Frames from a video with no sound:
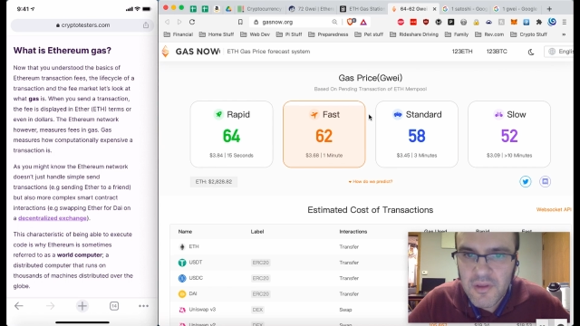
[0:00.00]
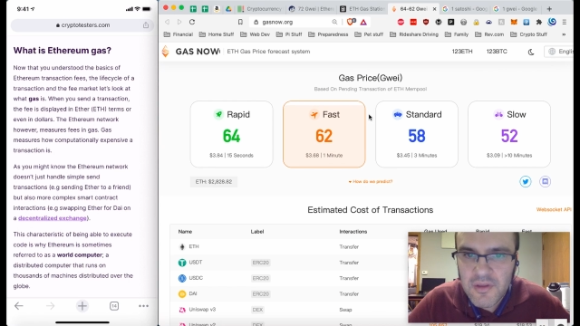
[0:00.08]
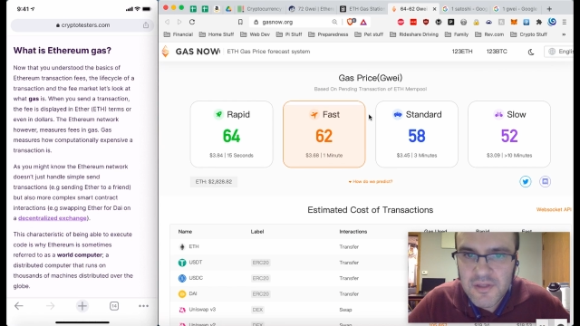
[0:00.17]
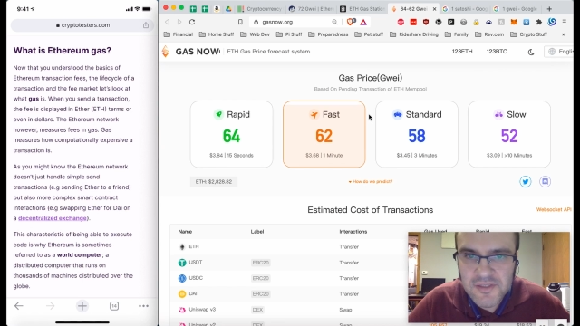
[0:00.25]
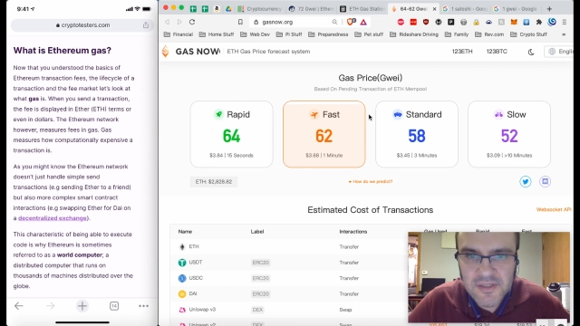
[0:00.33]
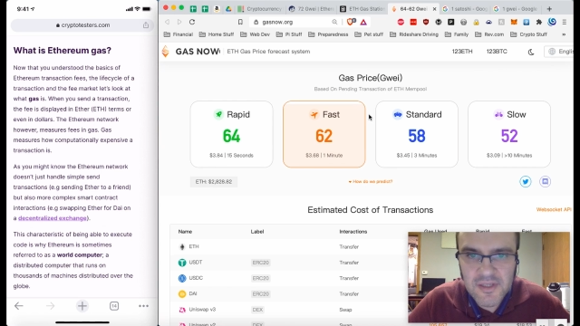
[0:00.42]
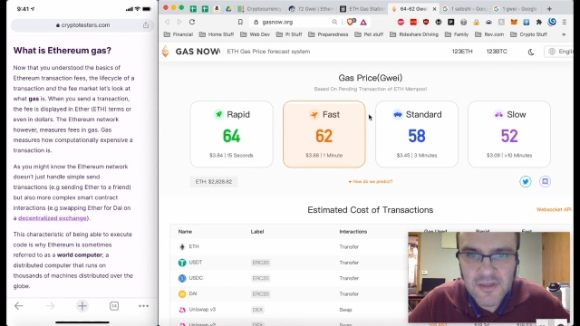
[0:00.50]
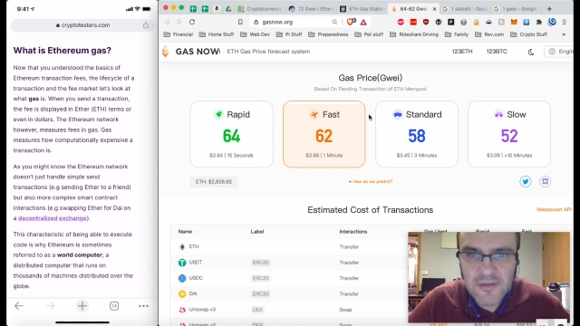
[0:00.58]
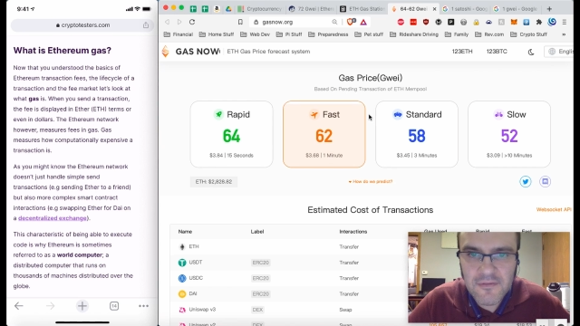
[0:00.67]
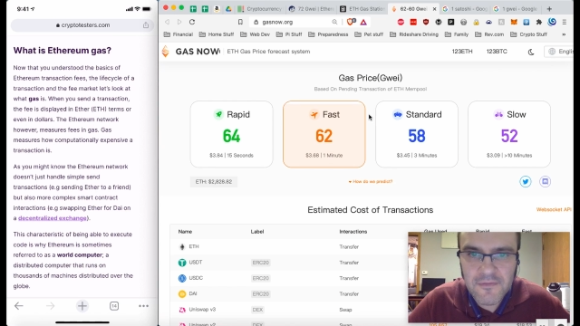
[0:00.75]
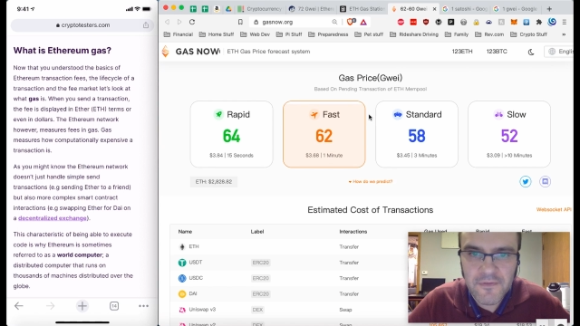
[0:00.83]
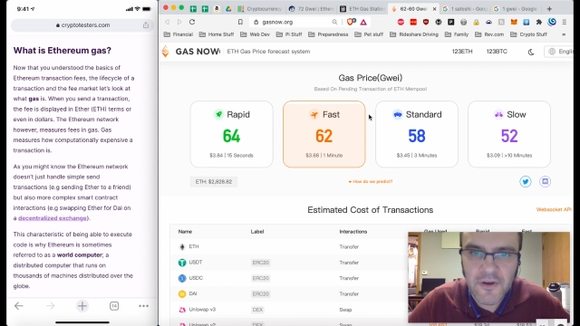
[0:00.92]
to see
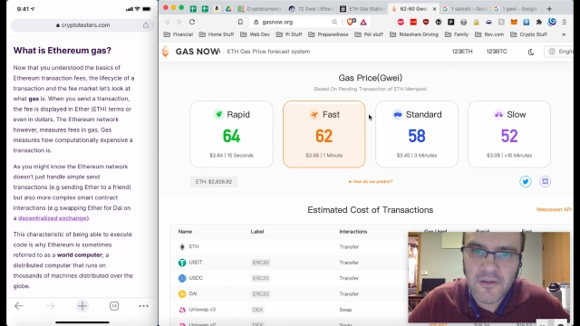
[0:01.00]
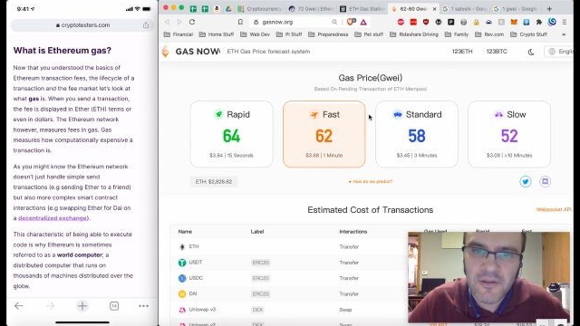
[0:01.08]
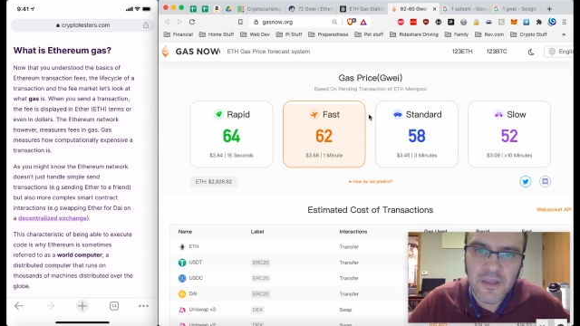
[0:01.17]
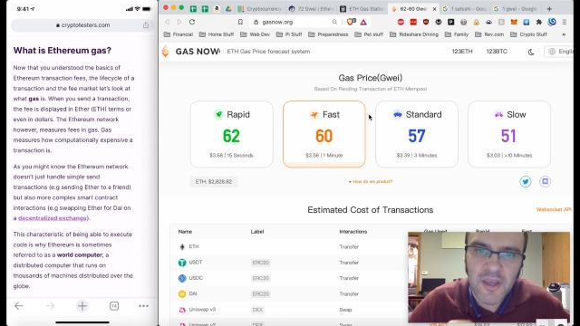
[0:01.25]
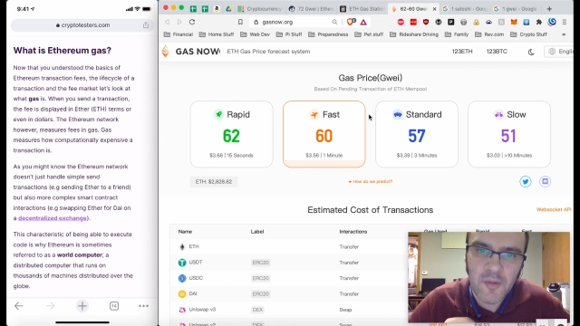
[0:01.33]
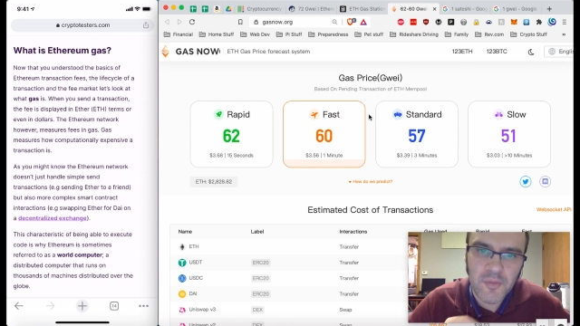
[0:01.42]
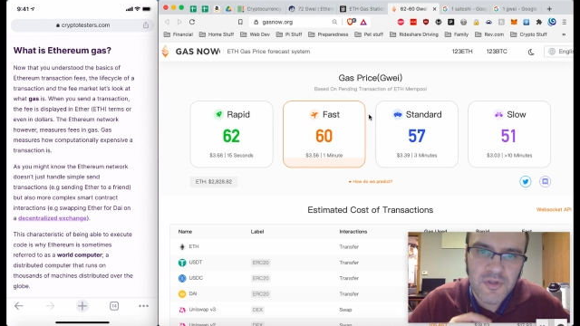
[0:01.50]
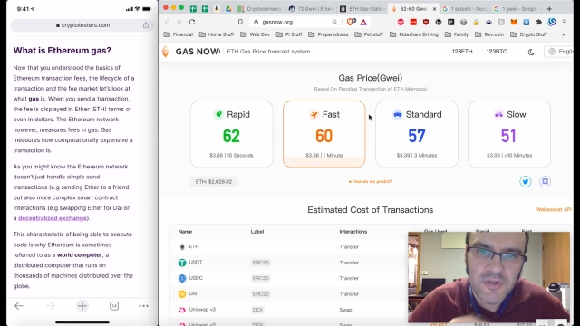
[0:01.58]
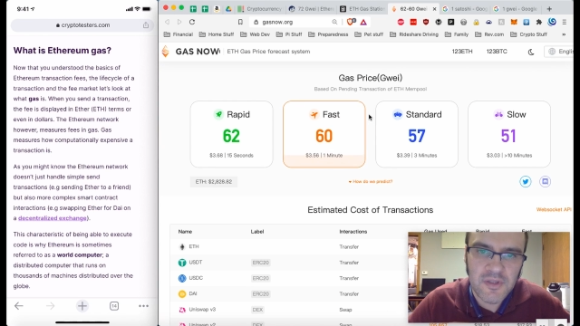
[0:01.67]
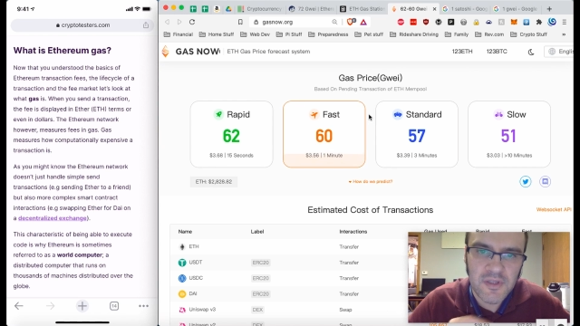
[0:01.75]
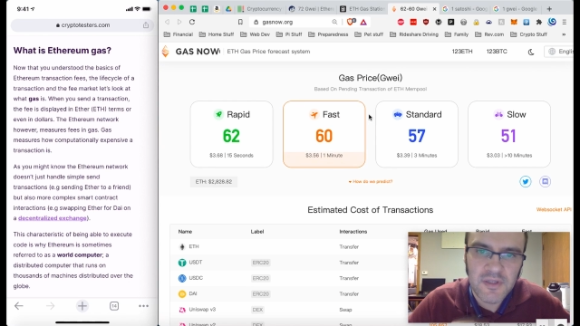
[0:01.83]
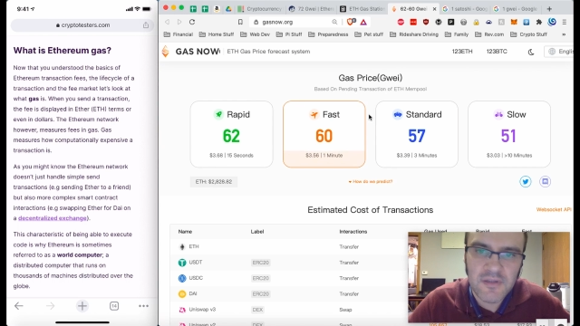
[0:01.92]
fairly up to
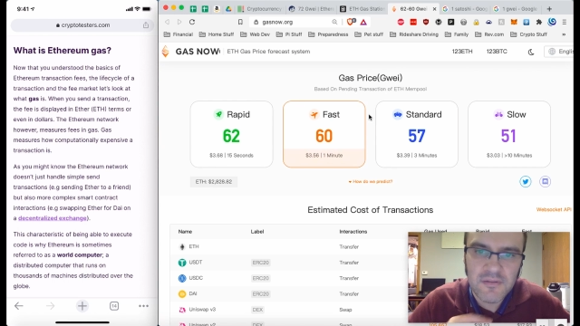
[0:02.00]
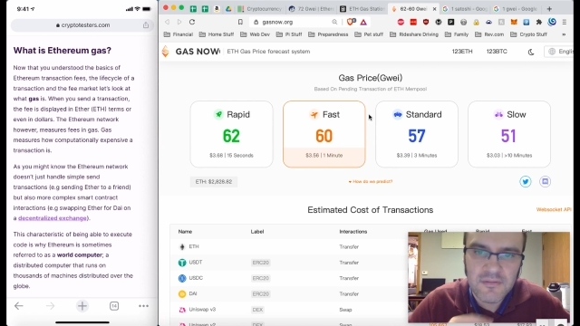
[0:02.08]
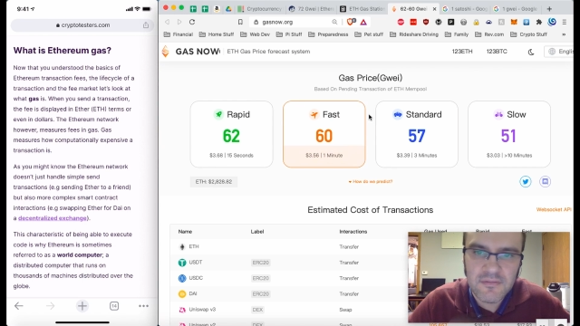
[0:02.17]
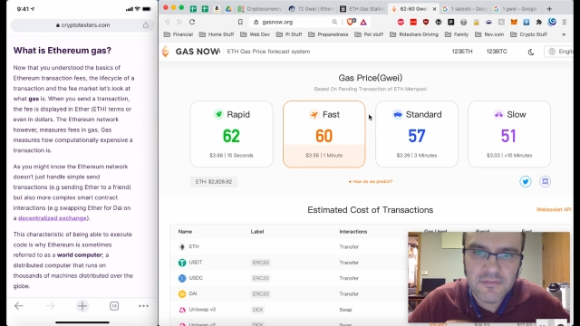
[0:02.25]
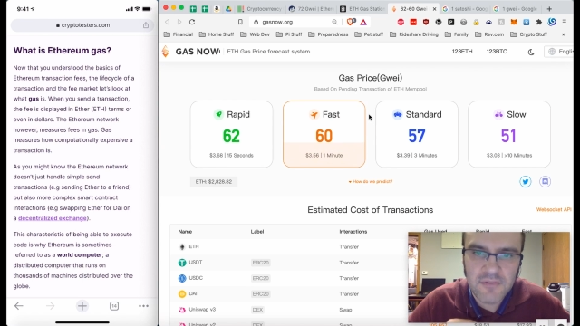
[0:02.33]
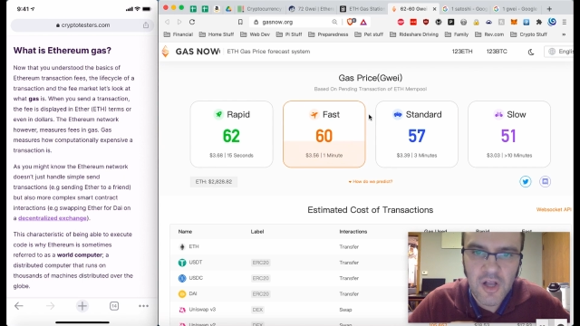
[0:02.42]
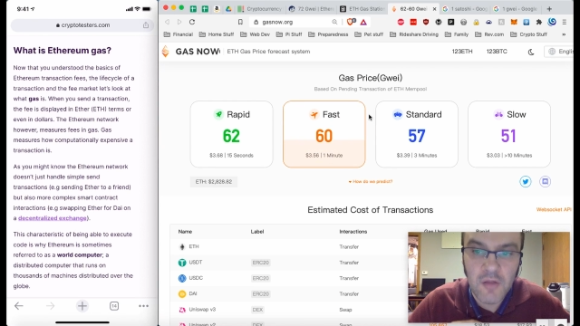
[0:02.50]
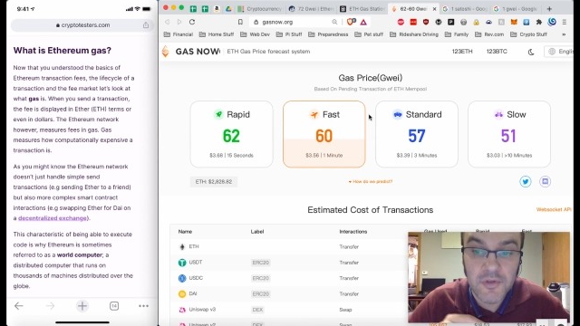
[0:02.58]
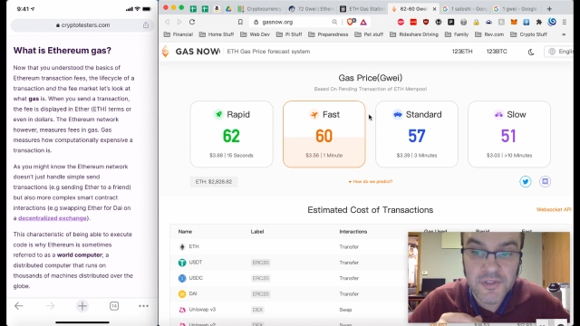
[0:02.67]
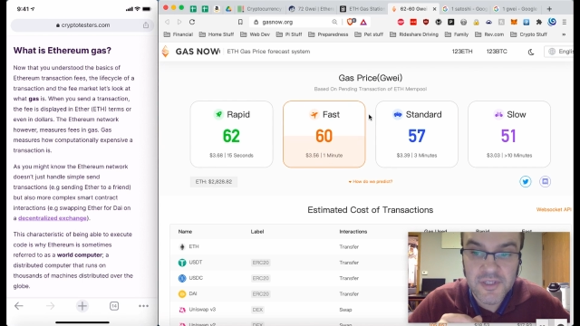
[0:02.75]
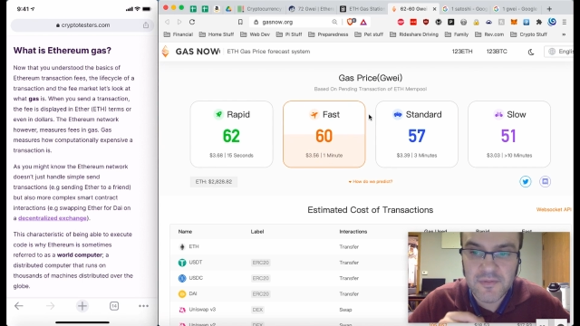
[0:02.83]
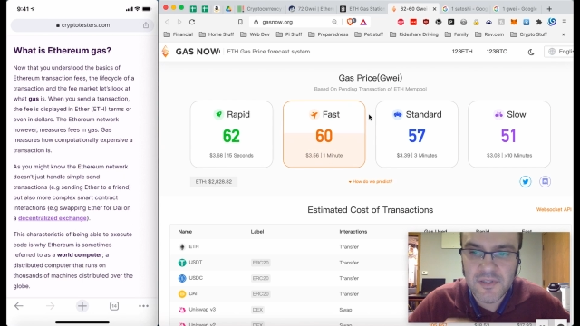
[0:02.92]
the
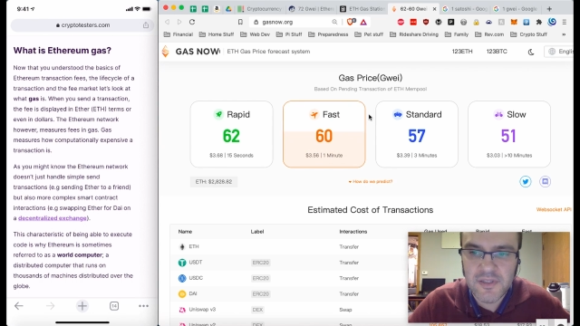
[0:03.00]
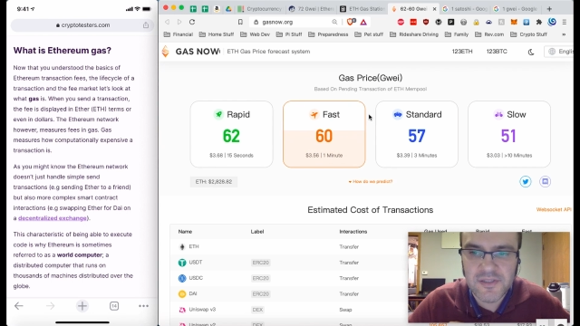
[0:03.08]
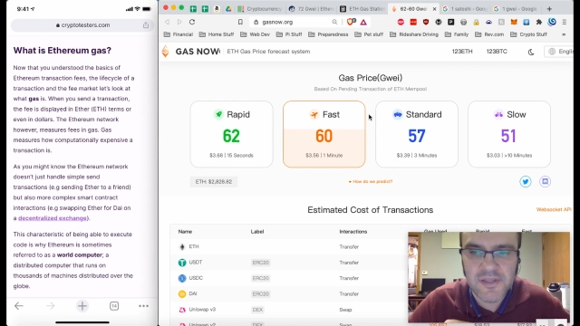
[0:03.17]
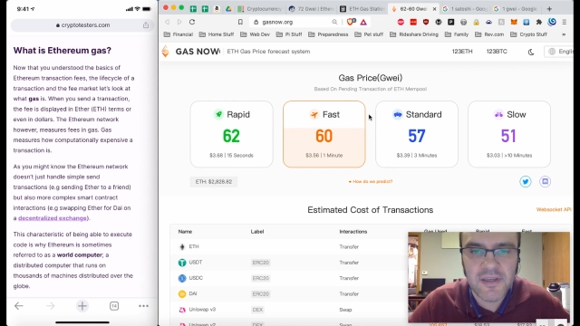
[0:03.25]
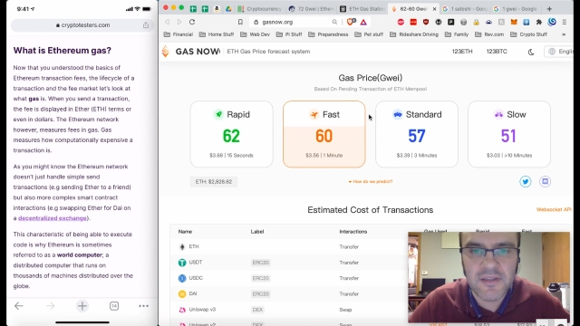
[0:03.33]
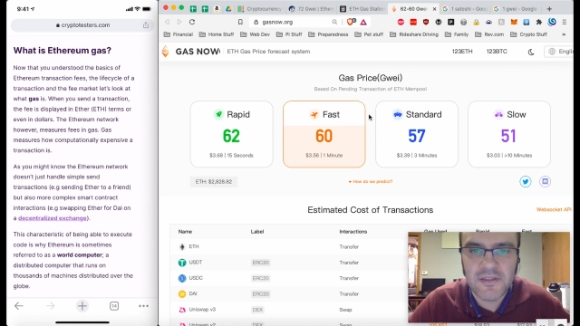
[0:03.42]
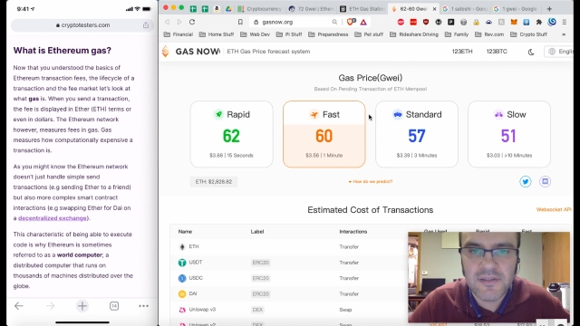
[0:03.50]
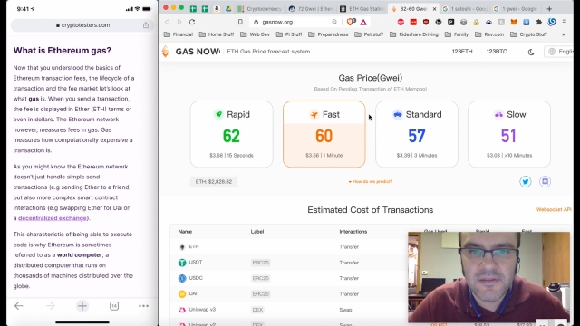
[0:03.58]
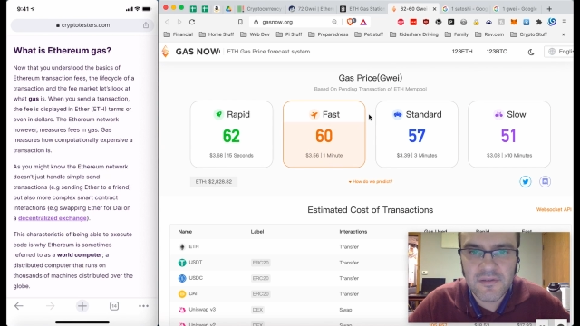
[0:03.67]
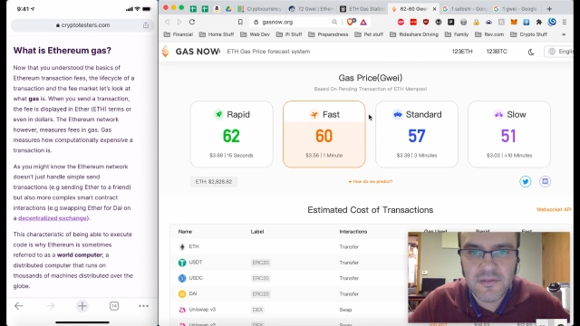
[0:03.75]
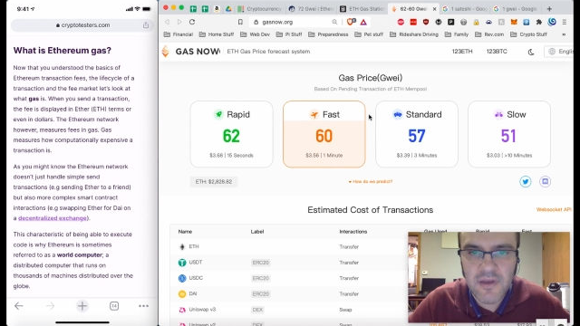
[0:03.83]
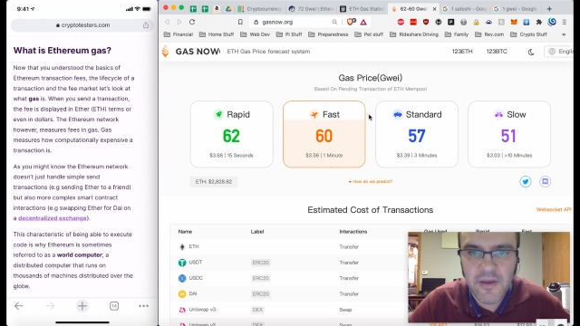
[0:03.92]
almost up to the second
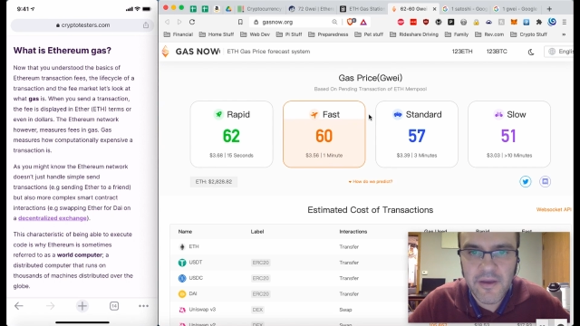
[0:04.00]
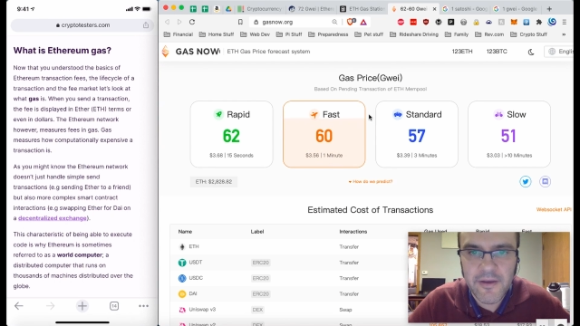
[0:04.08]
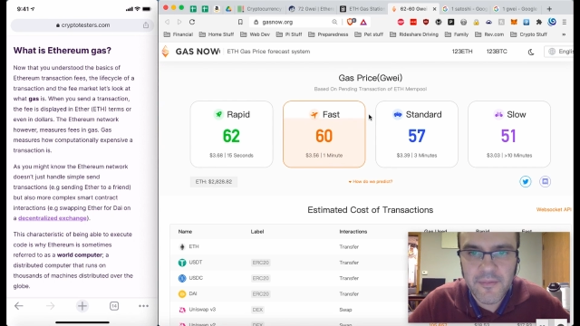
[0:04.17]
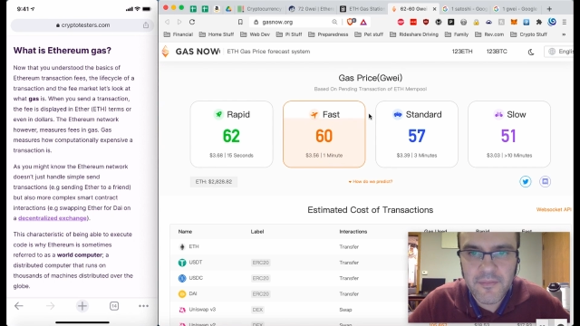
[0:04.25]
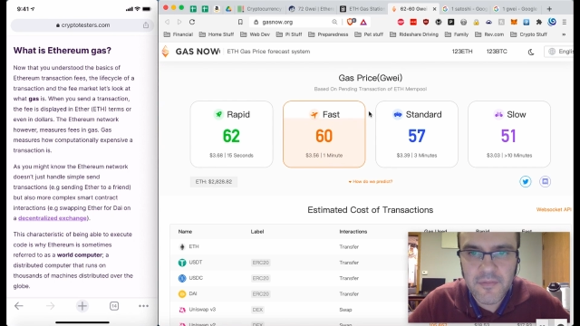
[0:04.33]
um,